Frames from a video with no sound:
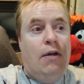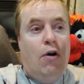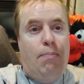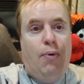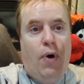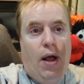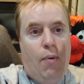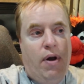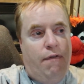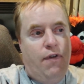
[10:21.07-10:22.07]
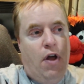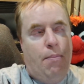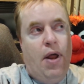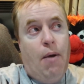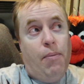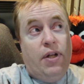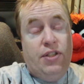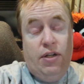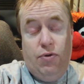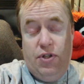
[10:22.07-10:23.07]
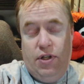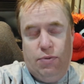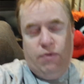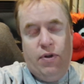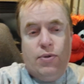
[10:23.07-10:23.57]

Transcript: Oh boy, what a film. Now, it's interesting this movie.